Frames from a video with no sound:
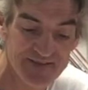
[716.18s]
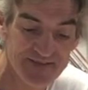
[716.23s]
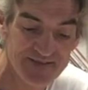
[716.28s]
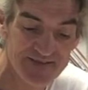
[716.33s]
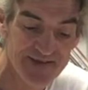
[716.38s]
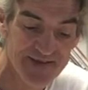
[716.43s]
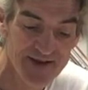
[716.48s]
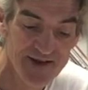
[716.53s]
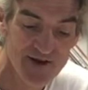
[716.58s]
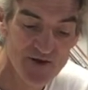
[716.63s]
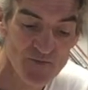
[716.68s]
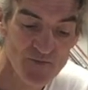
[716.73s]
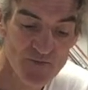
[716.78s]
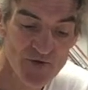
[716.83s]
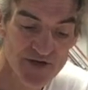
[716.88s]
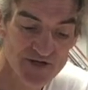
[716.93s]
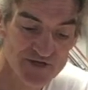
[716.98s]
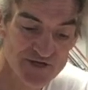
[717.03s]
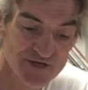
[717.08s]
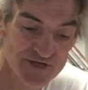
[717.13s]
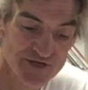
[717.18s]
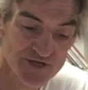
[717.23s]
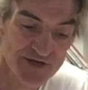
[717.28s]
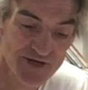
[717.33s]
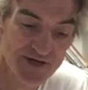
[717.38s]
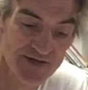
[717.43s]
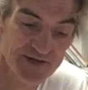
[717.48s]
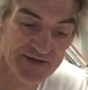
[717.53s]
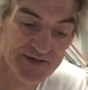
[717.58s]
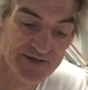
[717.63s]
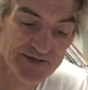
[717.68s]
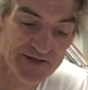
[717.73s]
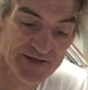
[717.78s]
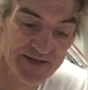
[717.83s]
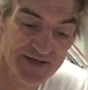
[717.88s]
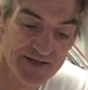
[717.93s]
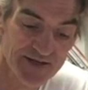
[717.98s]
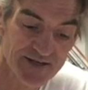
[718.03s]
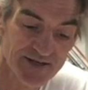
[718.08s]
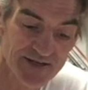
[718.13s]
the air pressure in
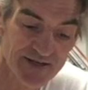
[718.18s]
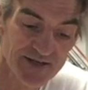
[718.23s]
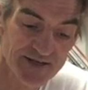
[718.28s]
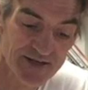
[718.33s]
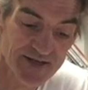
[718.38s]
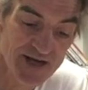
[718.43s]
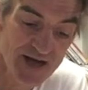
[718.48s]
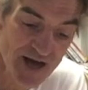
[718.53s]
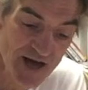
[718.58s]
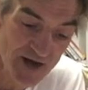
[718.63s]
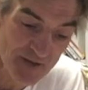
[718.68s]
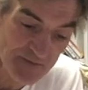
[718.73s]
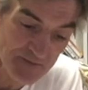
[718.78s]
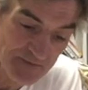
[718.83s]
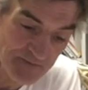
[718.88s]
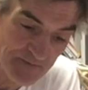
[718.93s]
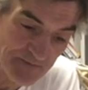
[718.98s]
the cup